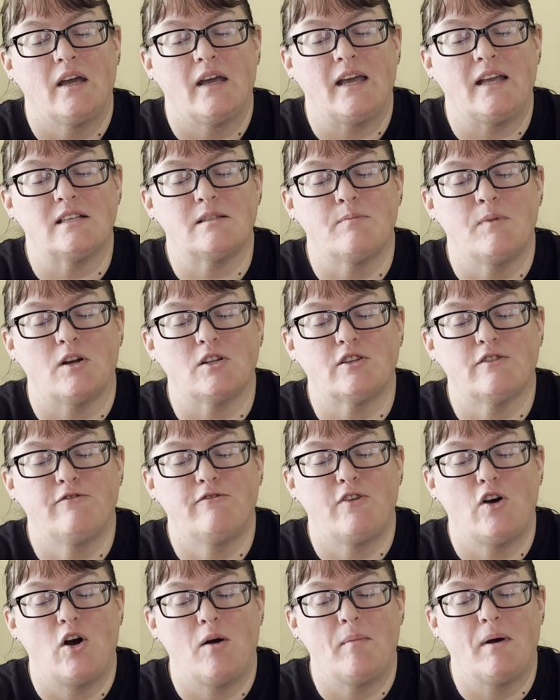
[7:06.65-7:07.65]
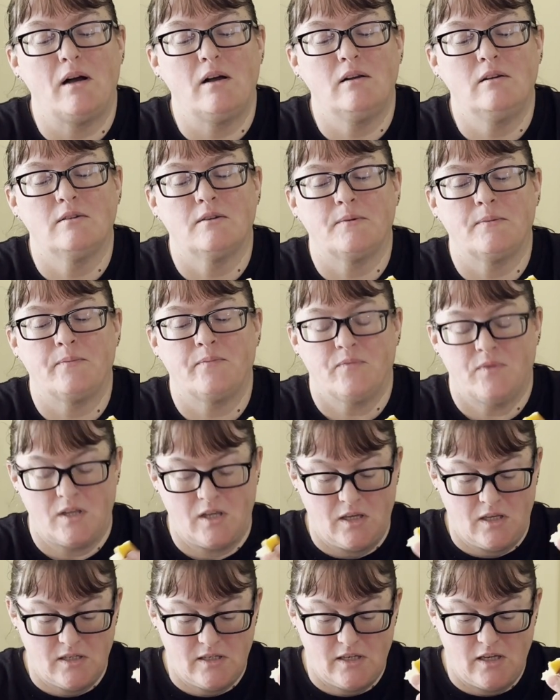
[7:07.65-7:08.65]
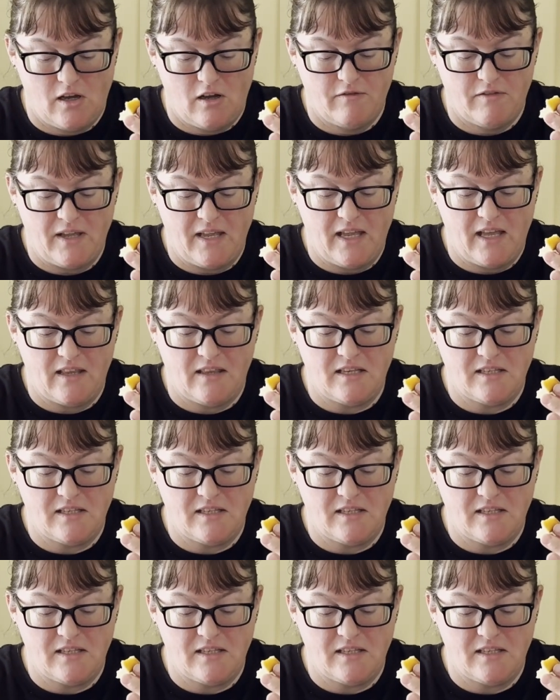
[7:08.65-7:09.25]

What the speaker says: It's much firmer. See over here,